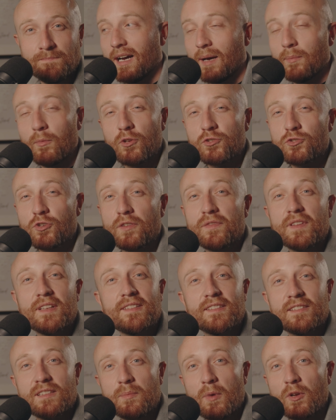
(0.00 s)
I'm not sure if this
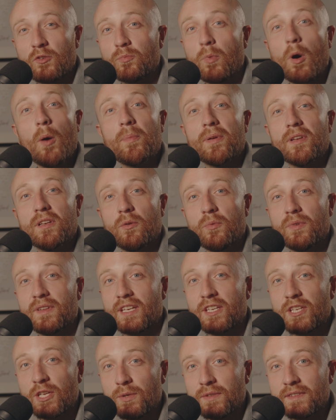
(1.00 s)
is the most popular
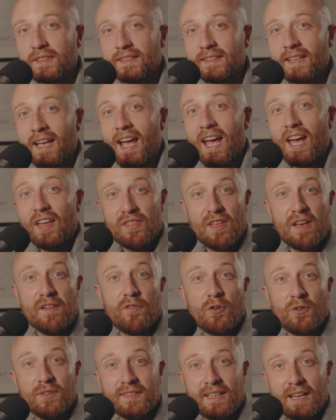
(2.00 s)
within users and
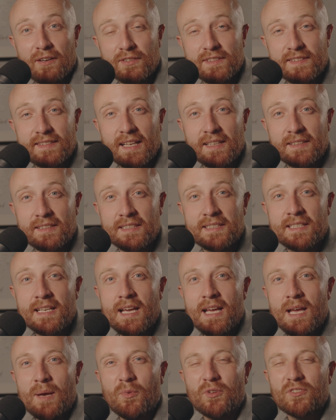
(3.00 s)
therefore is there as standard,
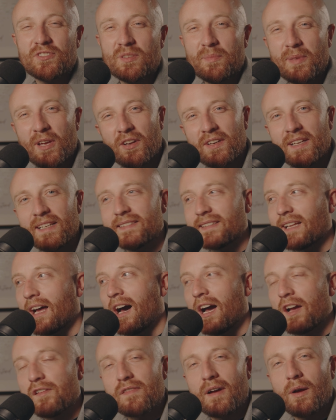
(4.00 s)
but to be honest,
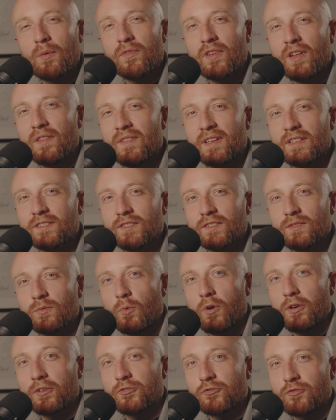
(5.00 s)
I found that this doesn't
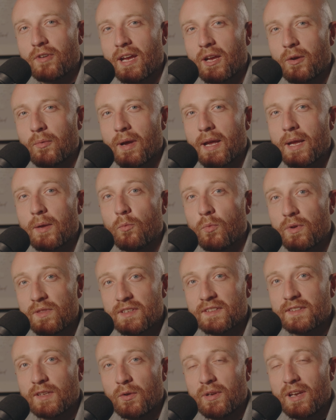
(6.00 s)
work straight away with
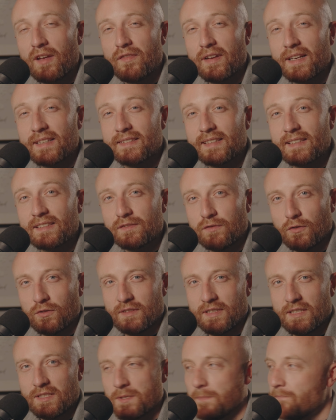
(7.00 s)
the Sony FX6
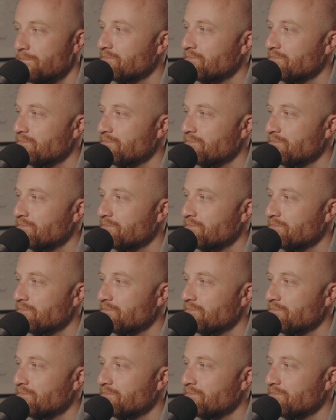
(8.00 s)
footage.